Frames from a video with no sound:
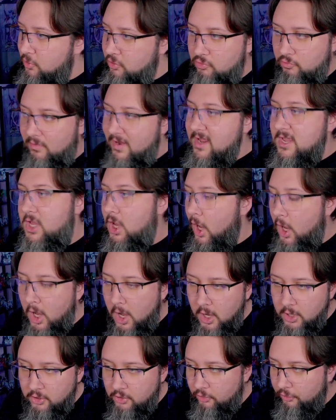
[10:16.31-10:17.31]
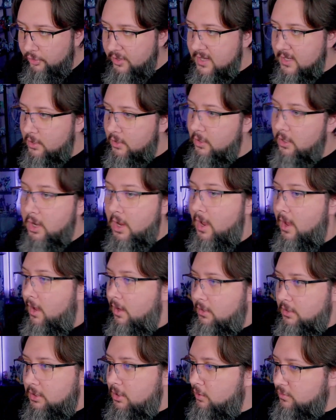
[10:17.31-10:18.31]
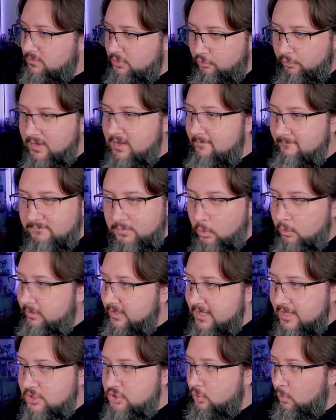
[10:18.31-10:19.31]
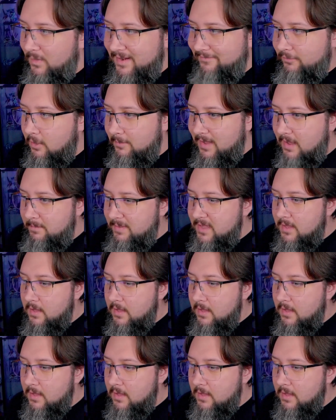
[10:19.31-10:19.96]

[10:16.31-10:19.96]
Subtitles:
gray concrete or, green foliage or whatever it might be.